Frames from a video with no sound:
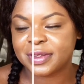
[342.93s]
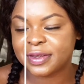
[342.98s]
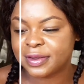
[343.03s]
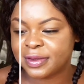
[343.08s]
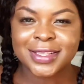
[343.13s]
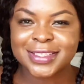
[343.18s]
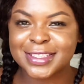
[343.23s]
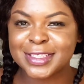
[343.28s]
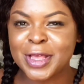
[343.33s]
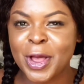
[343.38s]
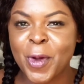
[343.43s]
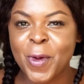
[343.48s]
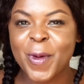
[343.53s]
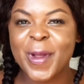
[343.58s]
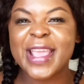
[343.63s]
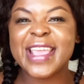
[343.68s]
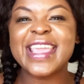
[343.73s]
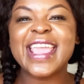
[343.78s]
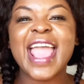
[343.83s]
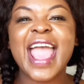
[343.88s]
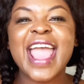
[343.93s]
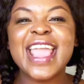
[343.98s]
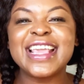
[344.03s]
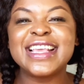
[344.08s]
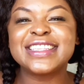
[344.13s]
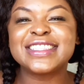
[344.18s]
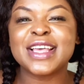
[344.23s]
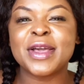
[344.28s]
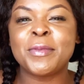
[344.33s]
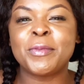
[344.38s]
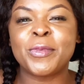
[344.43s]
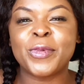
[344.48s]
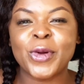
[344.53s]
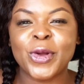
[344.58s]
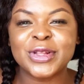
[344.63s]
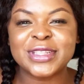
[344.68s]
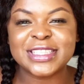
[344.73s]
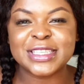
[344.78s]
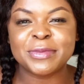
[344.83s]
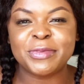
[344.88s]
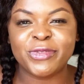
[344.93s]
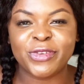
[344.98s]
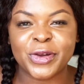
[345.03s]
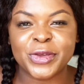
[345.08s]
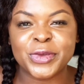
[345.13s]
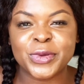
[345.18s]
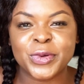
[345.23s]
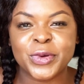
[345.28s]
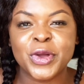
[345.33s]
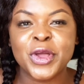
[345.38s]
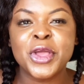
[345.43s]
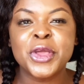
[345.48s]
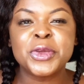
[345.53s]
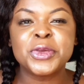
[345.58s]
So here is a pro tip for you.